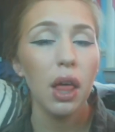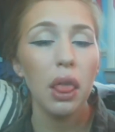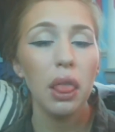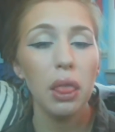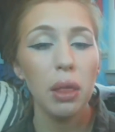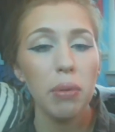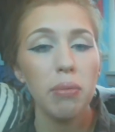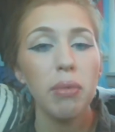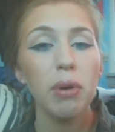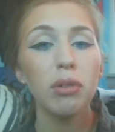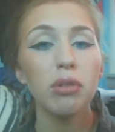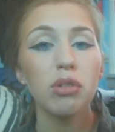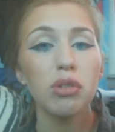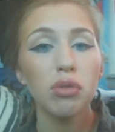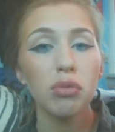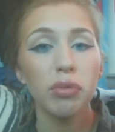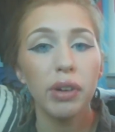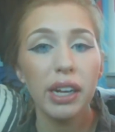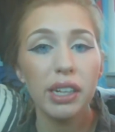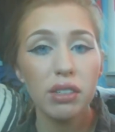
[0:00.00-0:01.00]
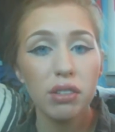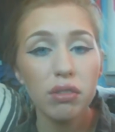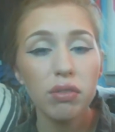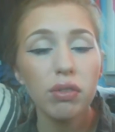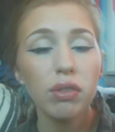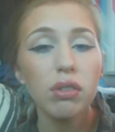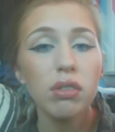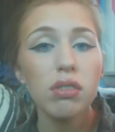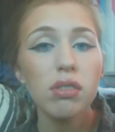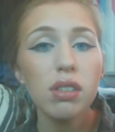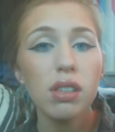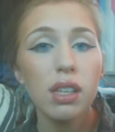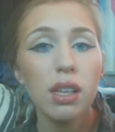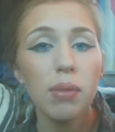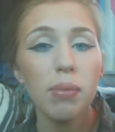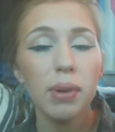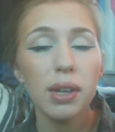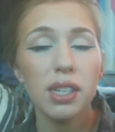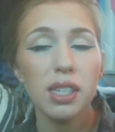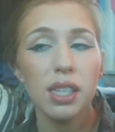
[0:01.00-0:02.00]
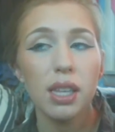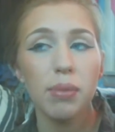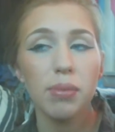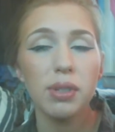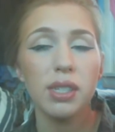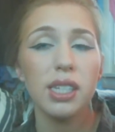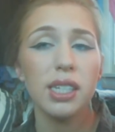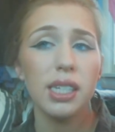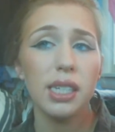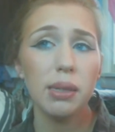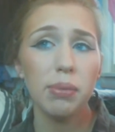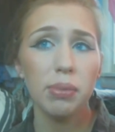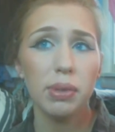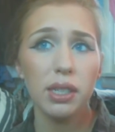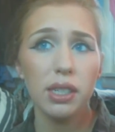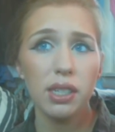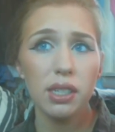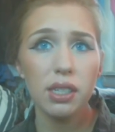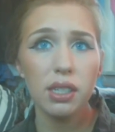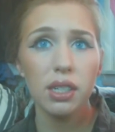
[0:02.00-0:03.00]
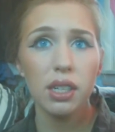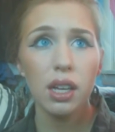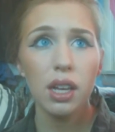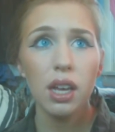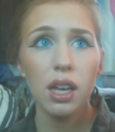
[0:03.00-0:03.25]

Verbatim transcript: the most restful sleep. I slept the deepest.